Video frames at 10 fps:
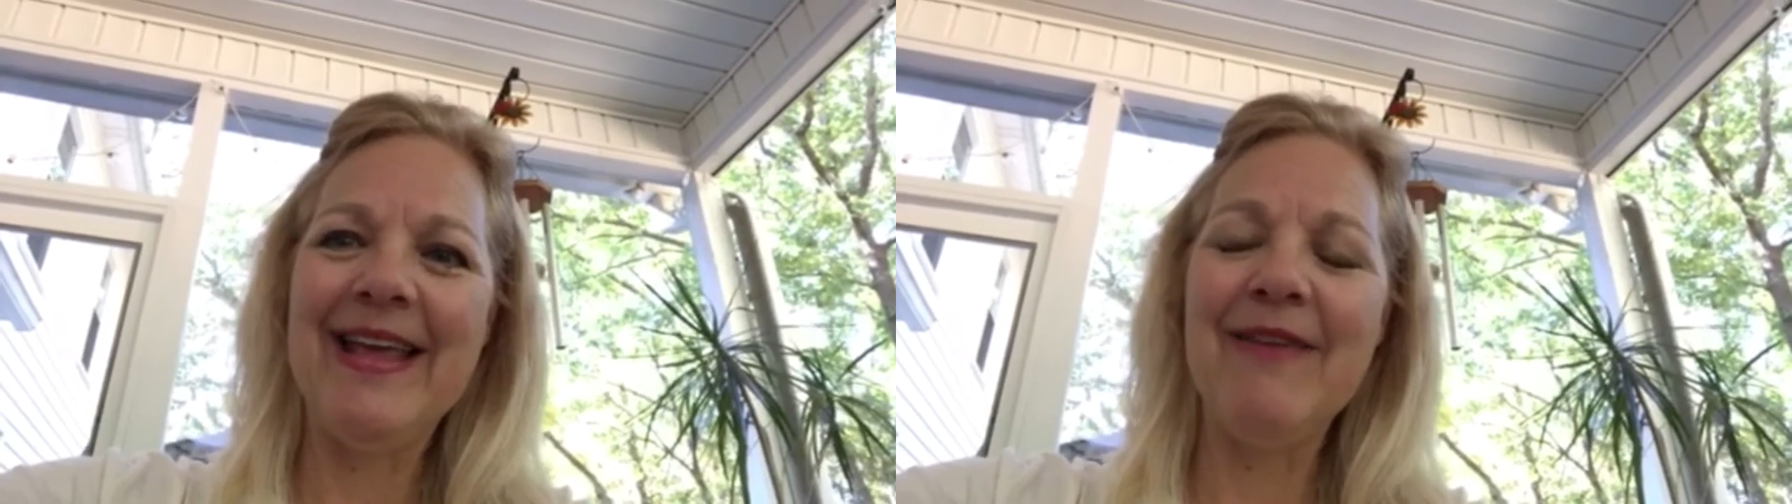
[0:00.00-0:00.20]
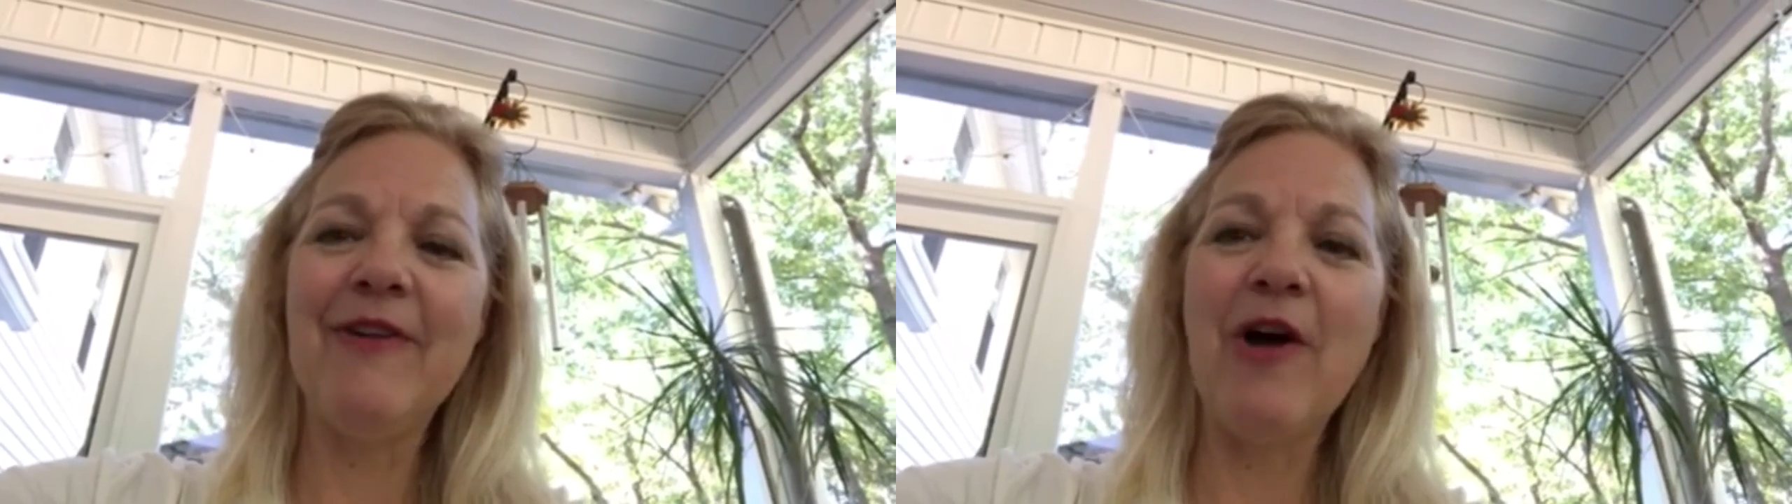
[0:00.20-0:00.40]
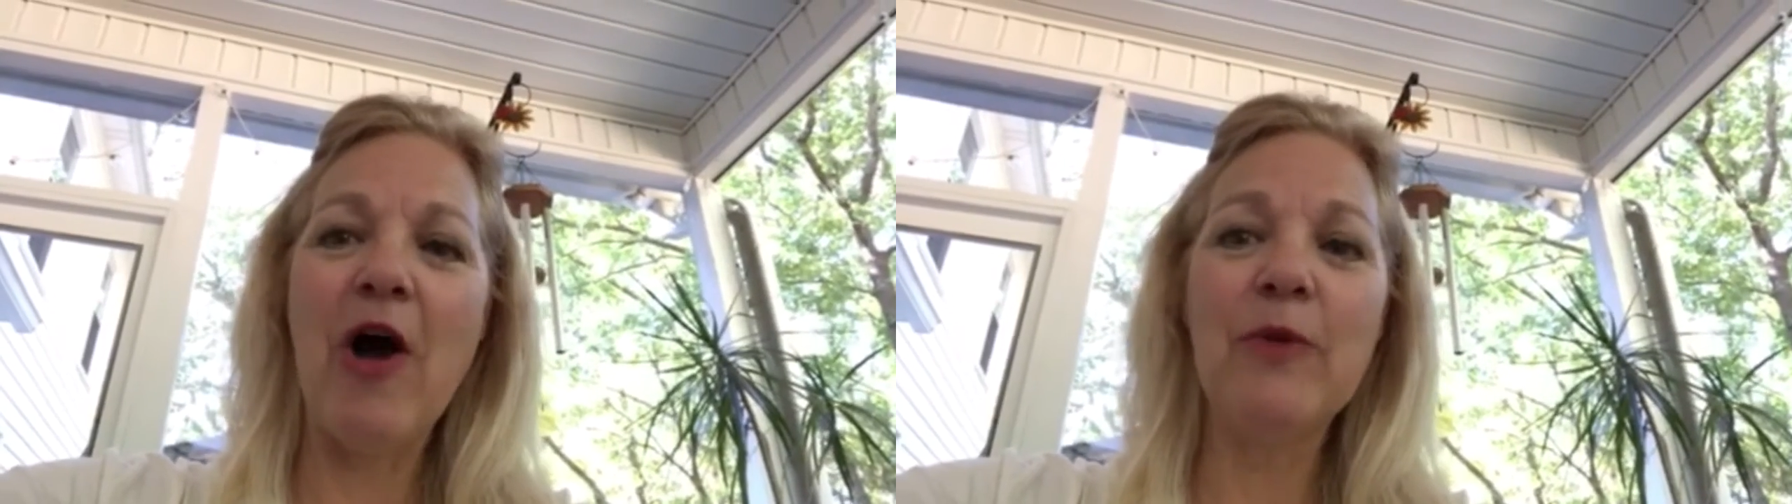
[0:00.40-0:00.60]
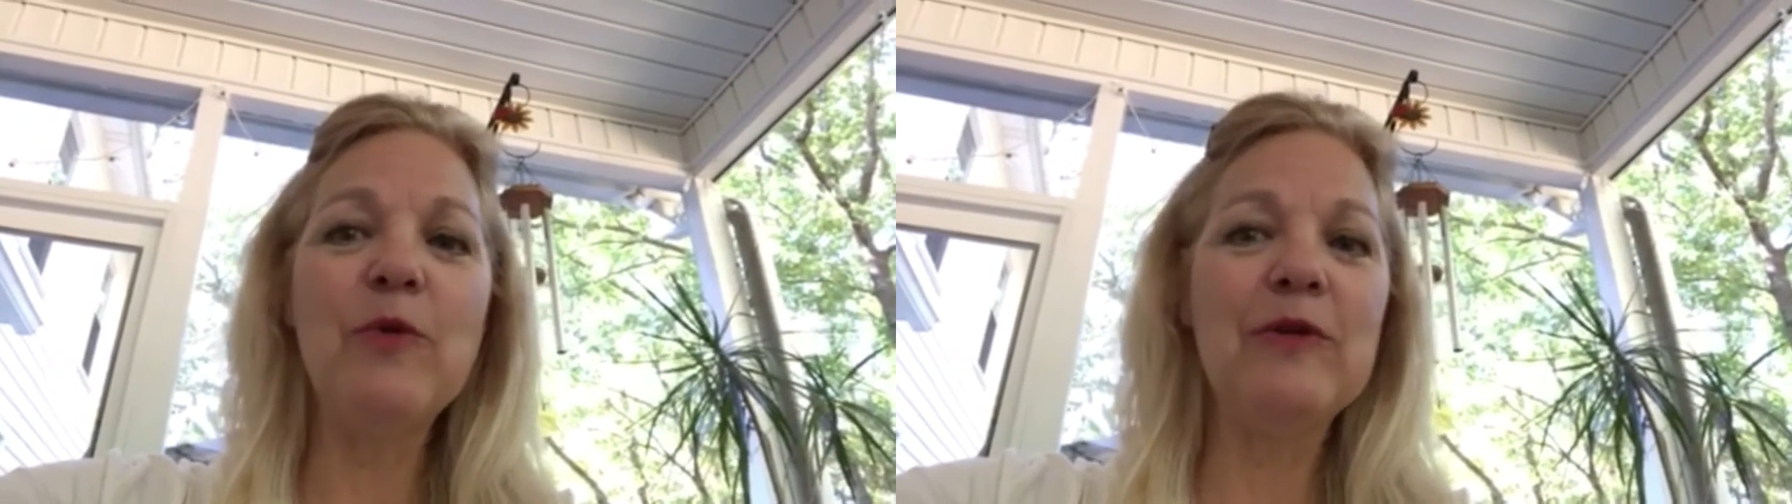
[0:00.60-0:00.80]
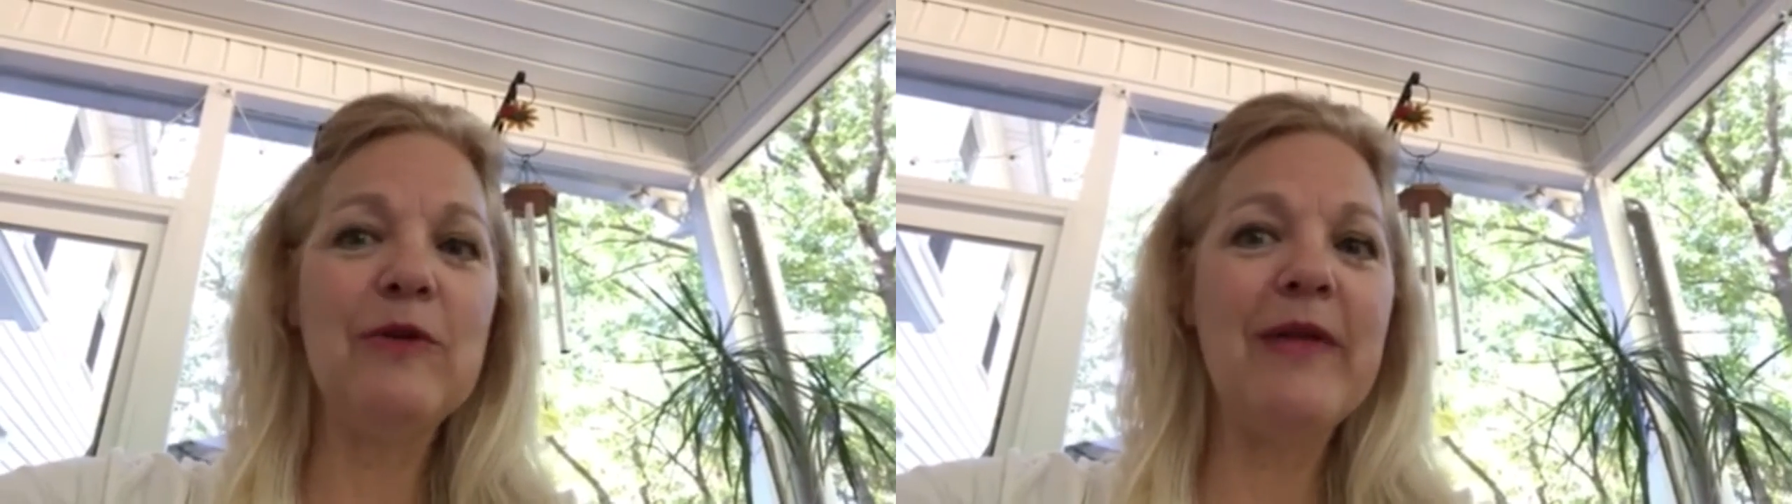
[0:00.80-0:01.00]
If God
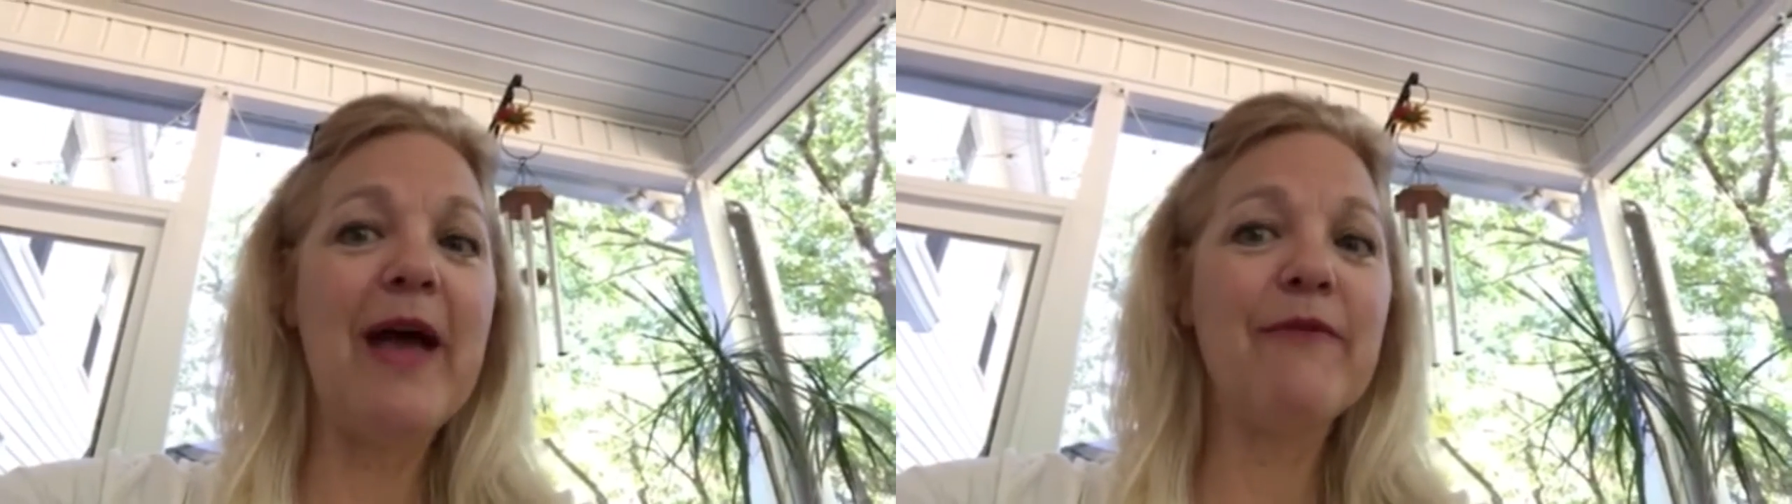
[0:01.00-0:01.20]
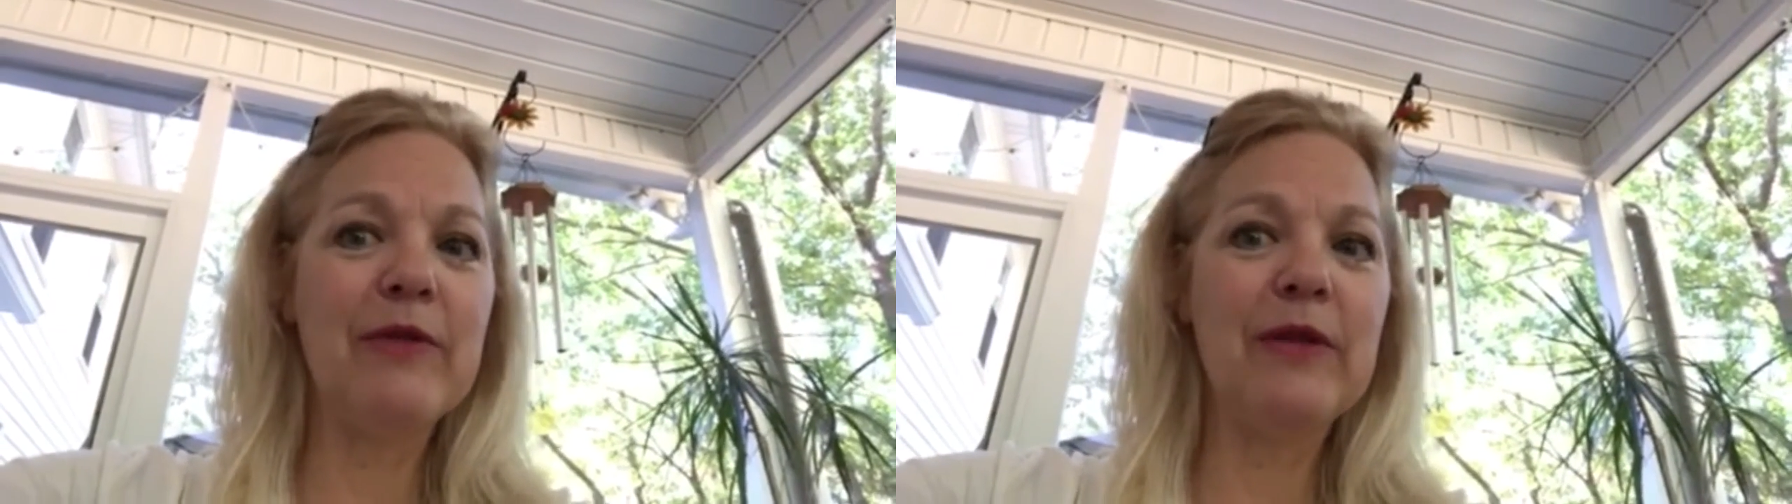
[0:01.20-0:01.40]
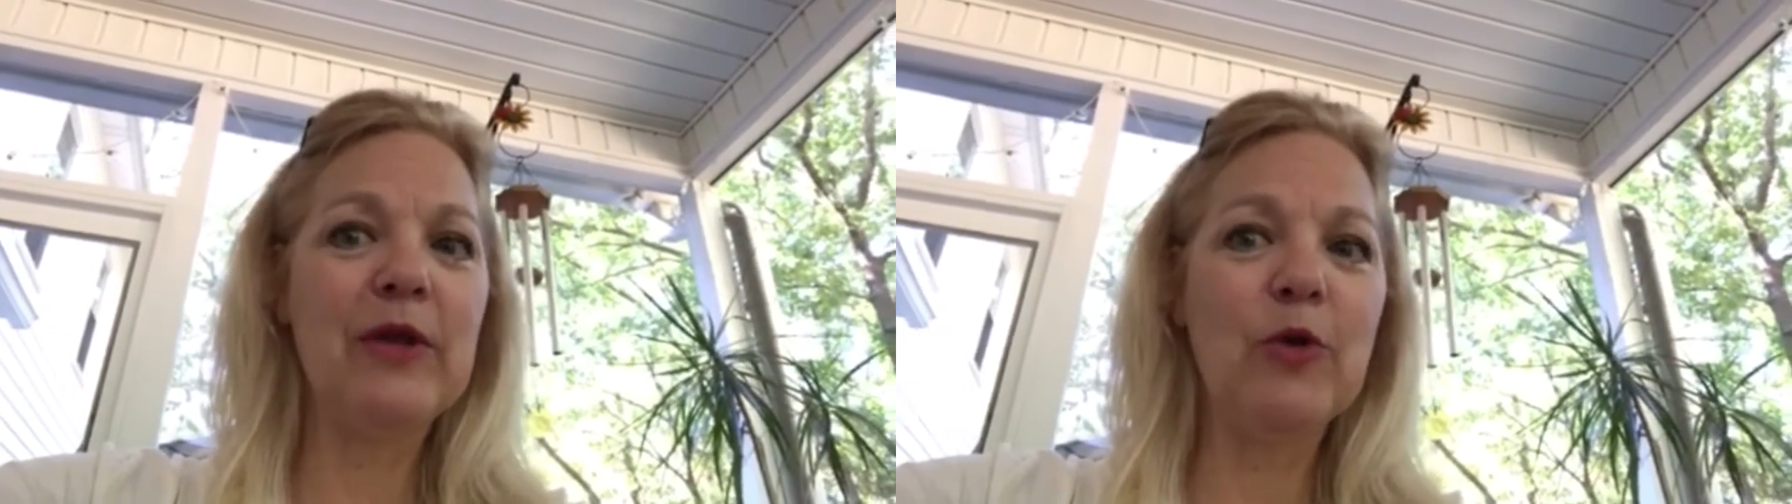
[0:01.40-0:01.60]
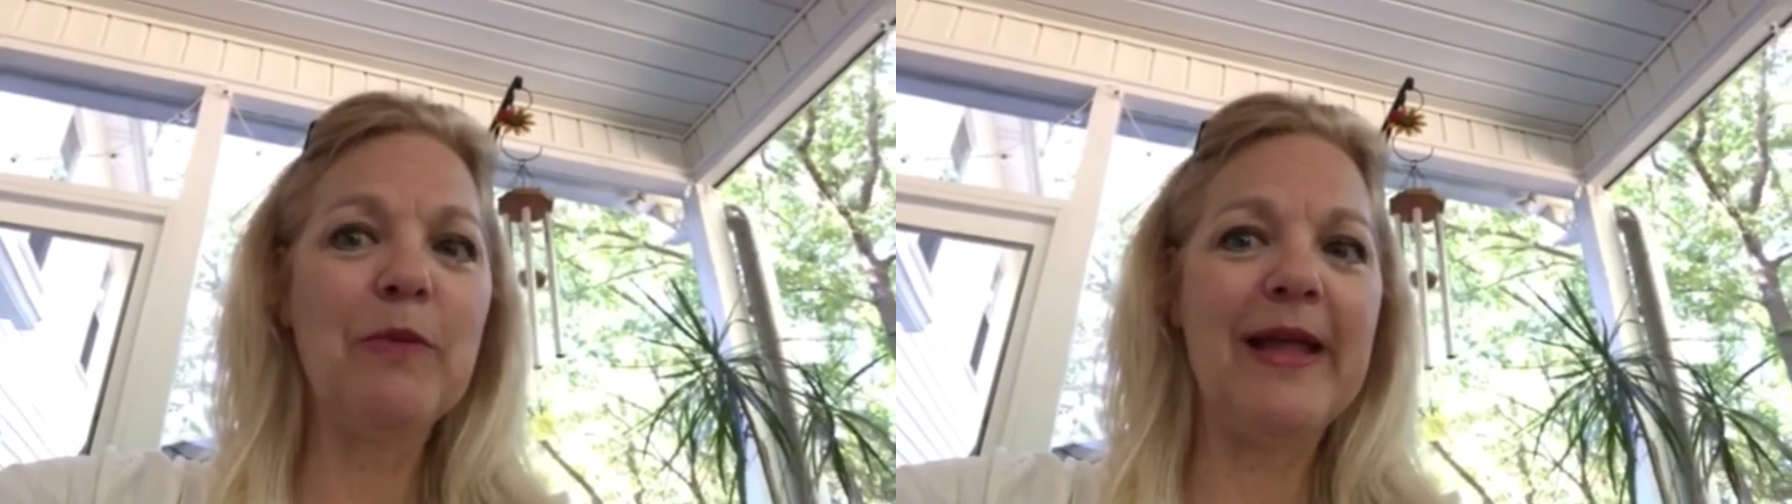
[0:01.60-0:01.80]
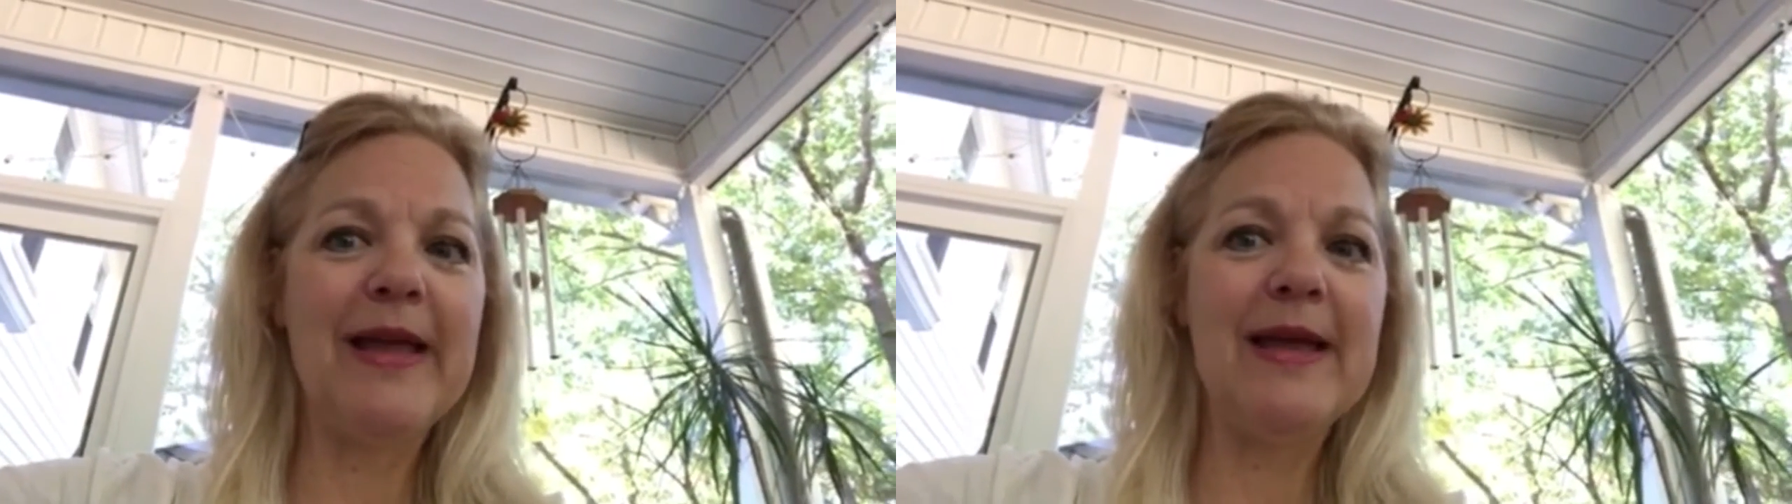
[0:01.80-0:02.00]
will do that for the little
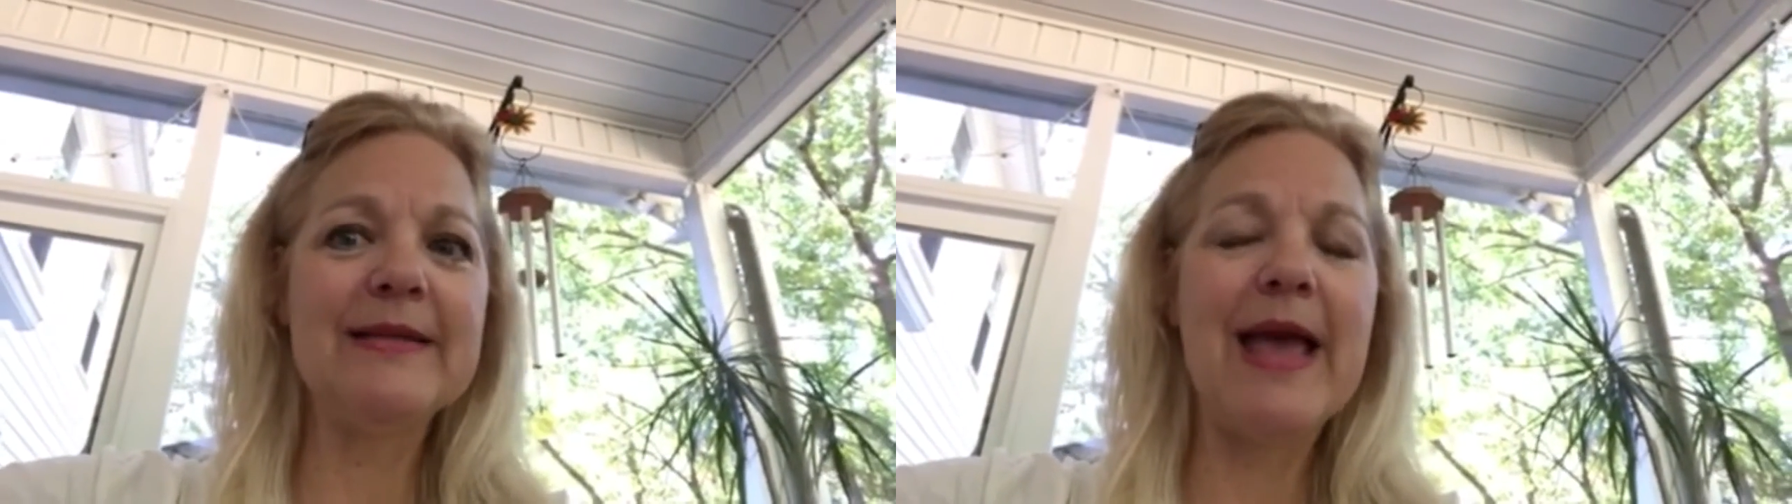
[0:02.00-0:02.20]
plants,